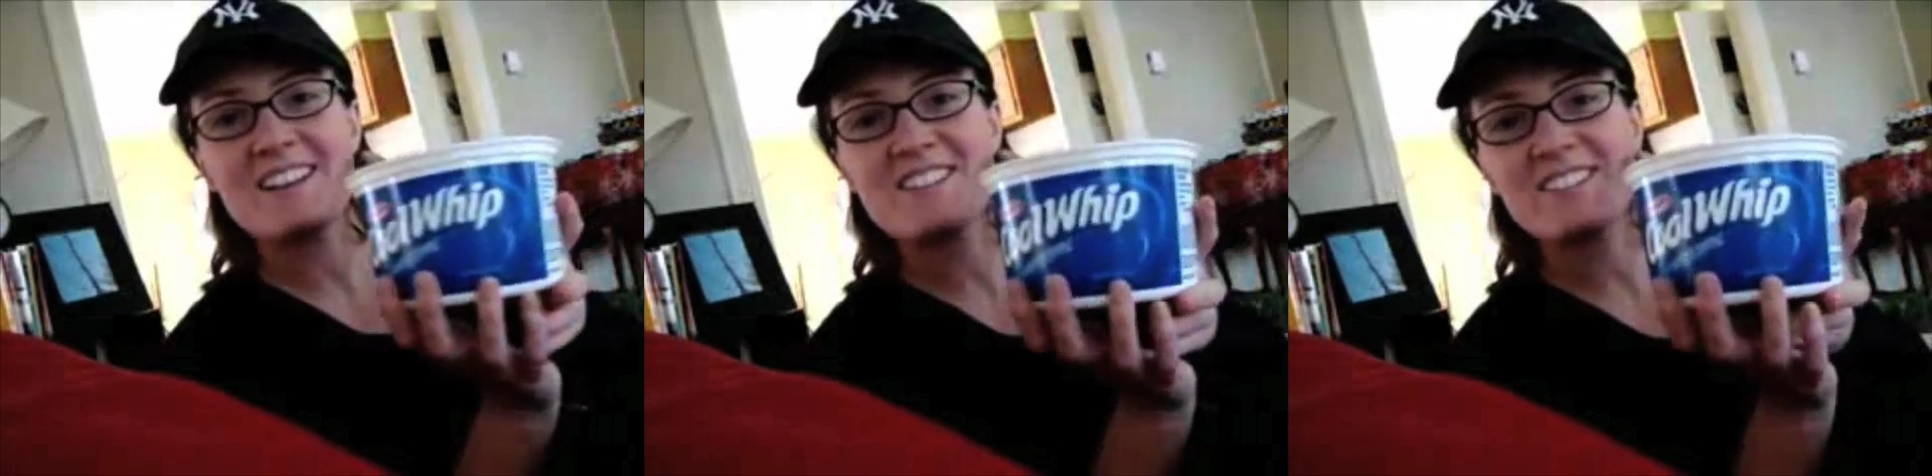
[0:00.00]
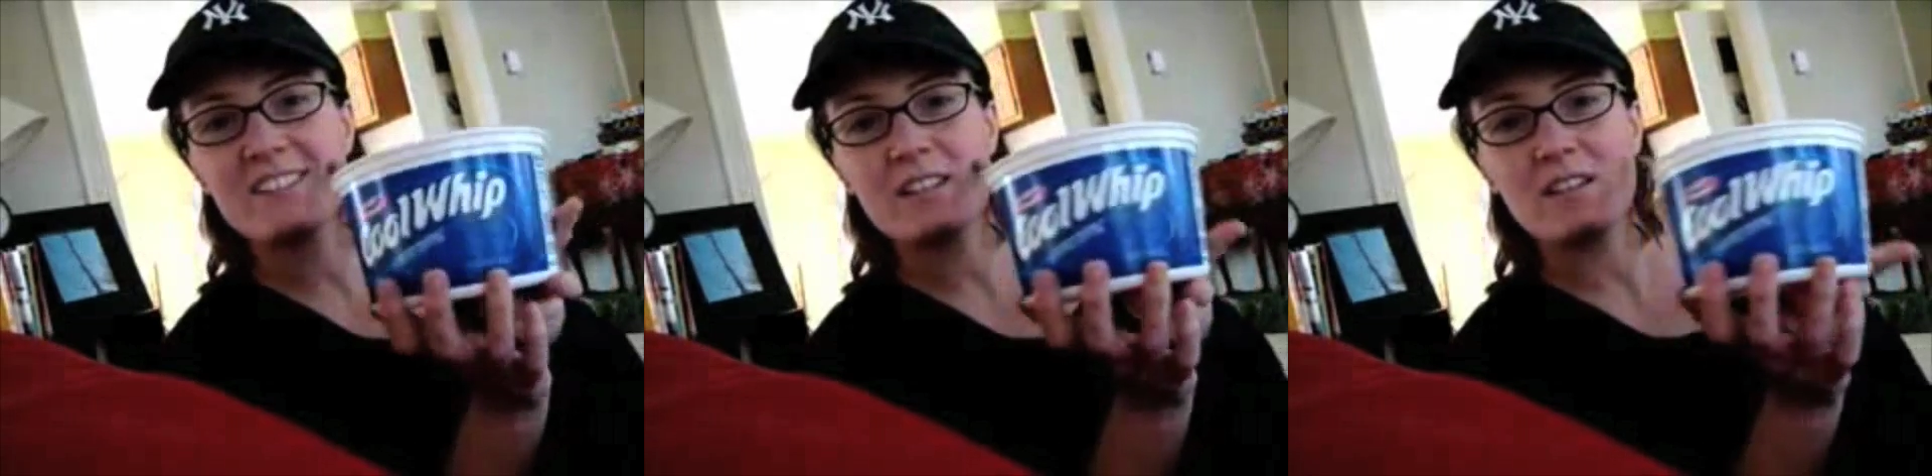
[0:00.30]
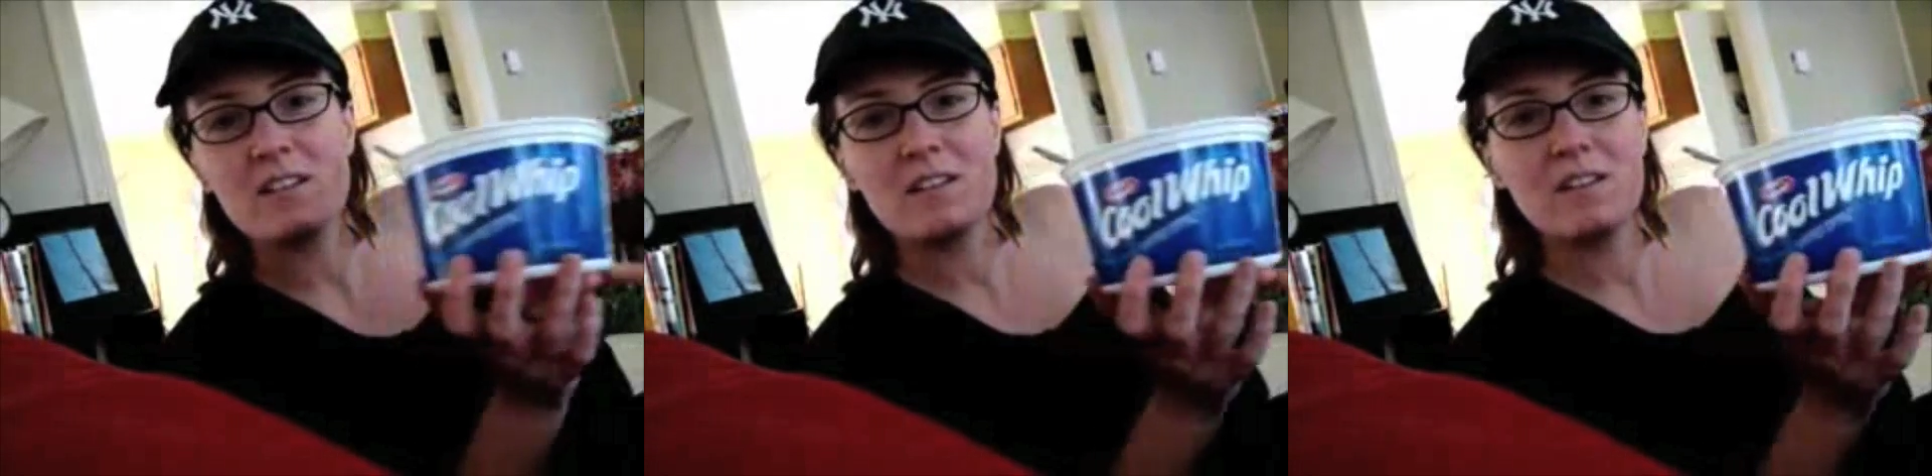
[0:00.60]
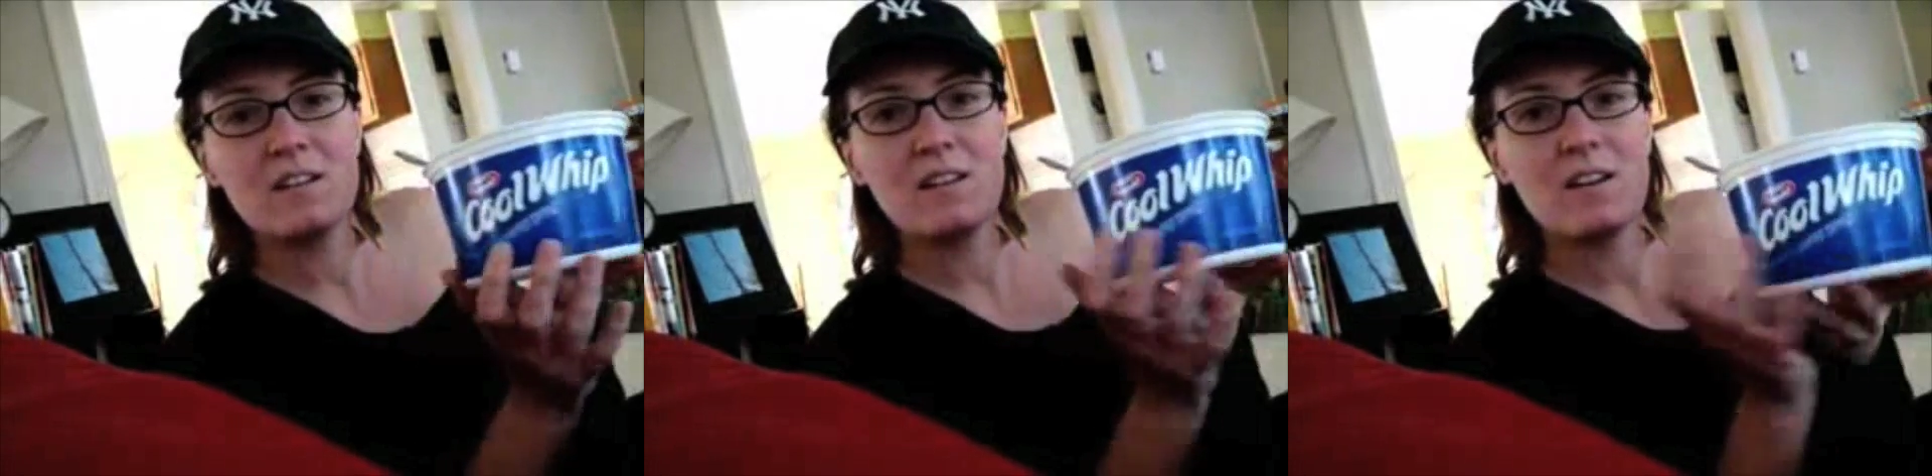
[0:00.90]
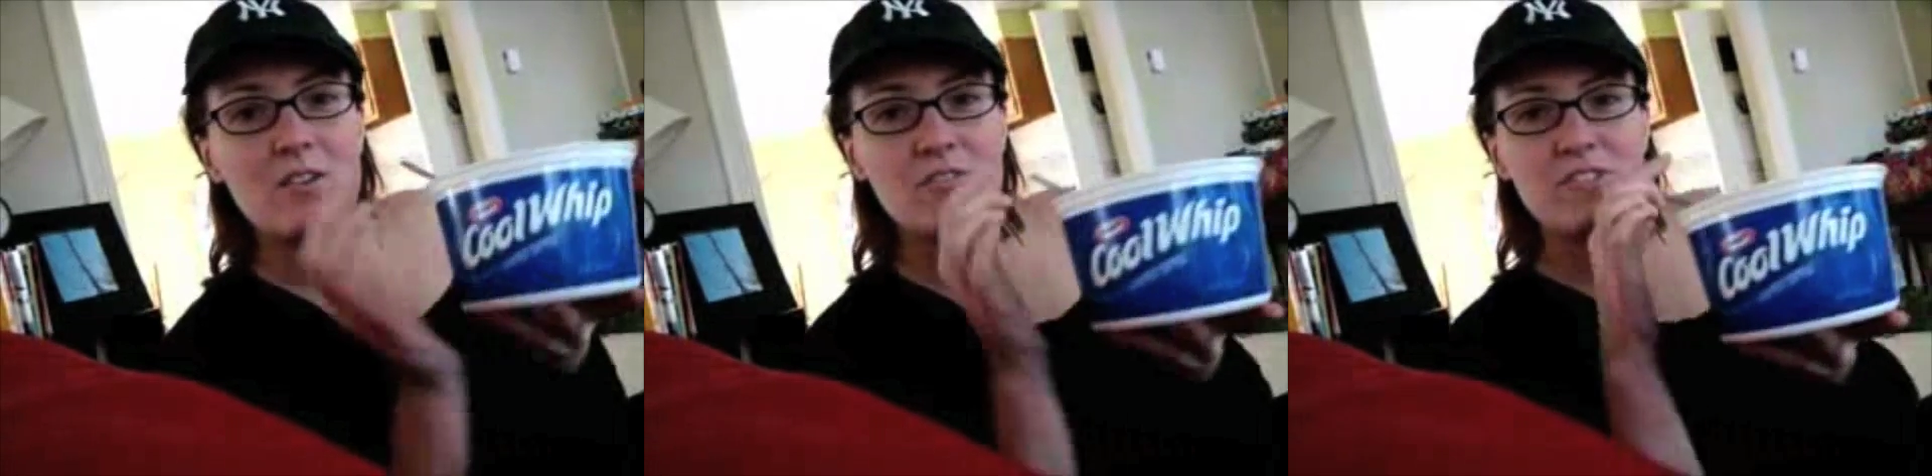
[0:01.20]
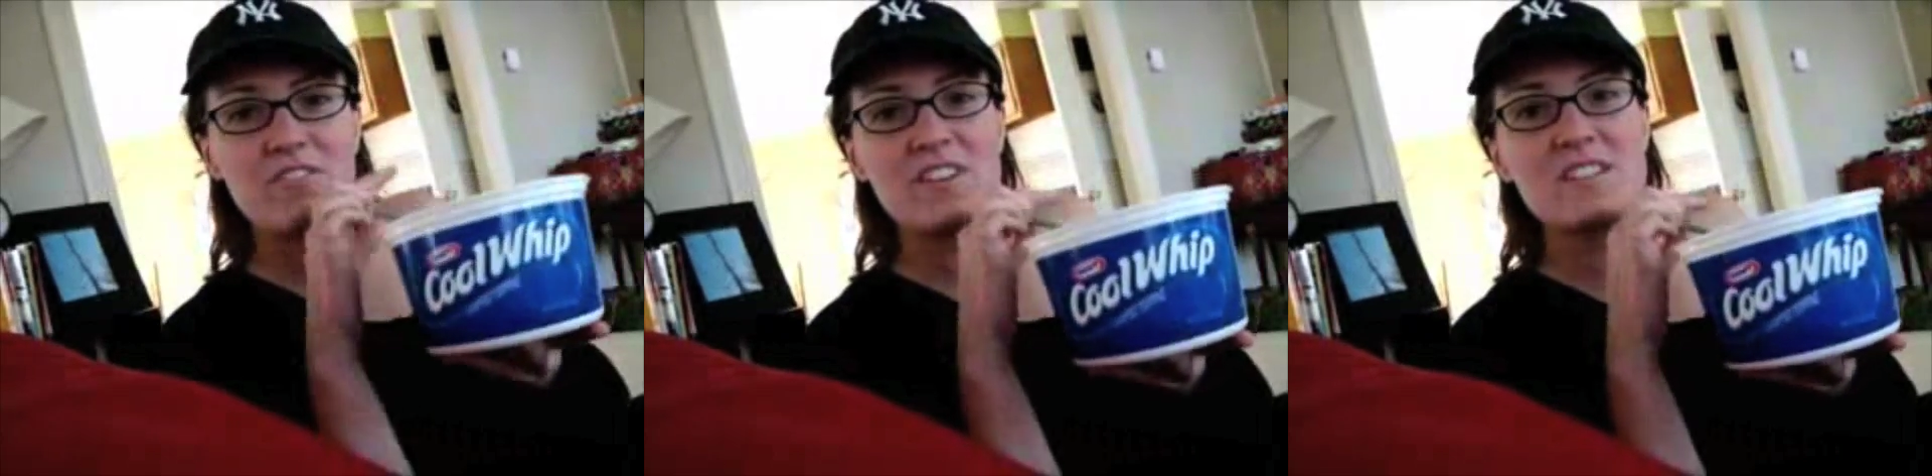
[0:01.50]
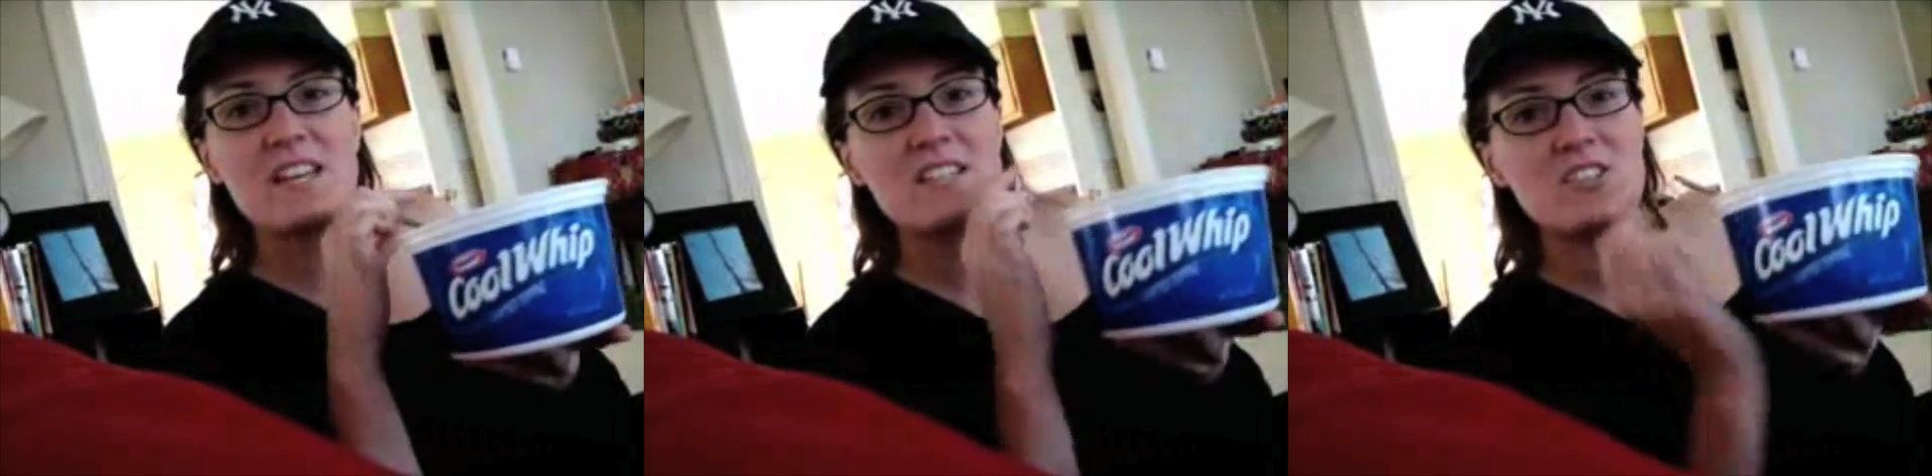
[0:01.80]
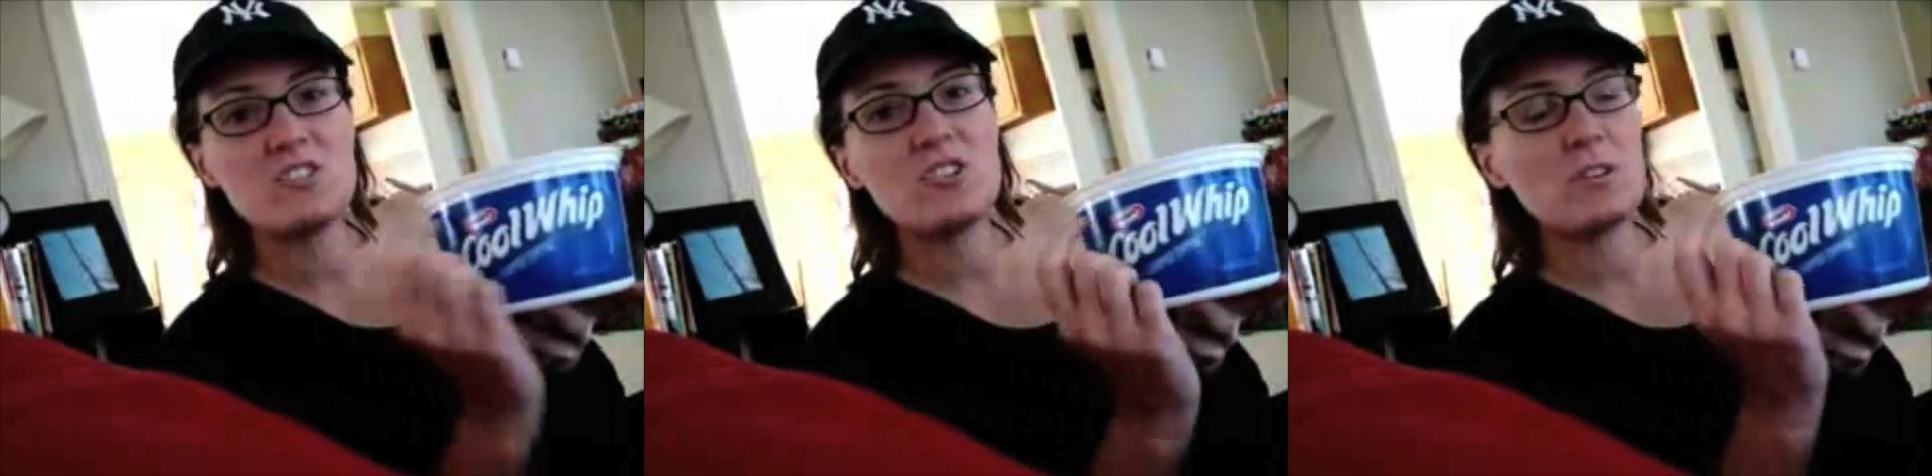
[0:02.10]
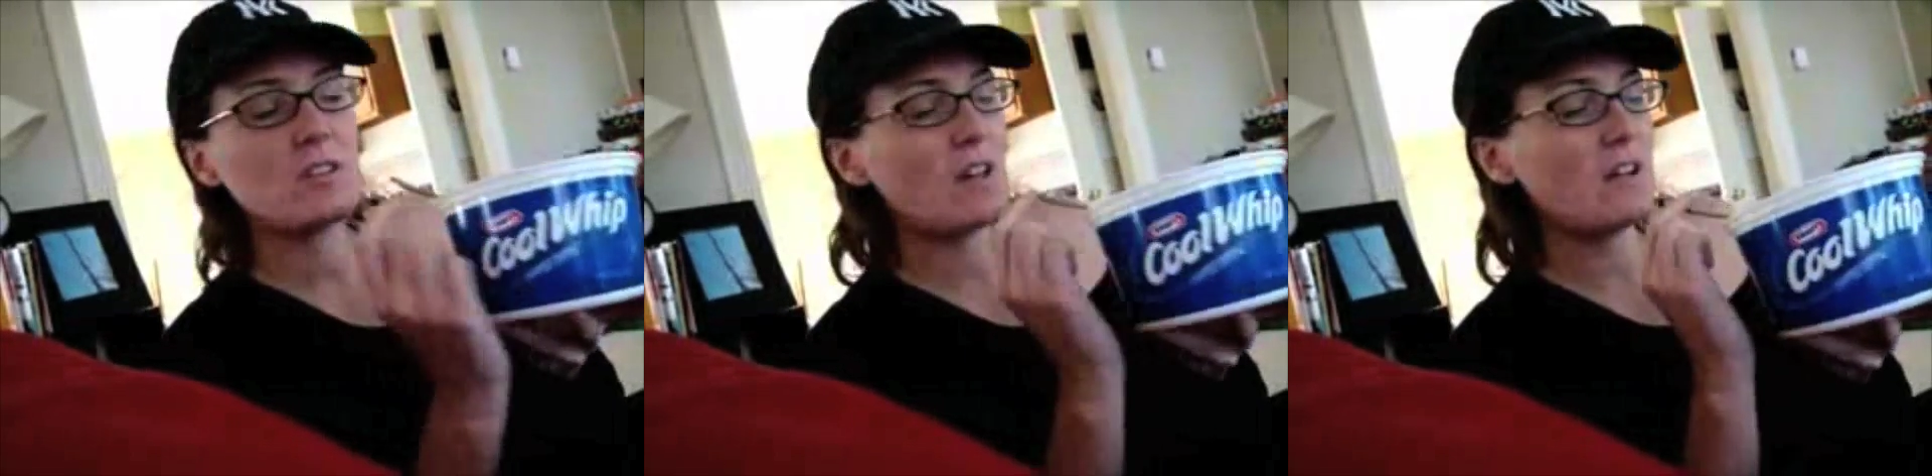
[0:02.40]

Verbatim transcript: actually a really fun, tasty treat?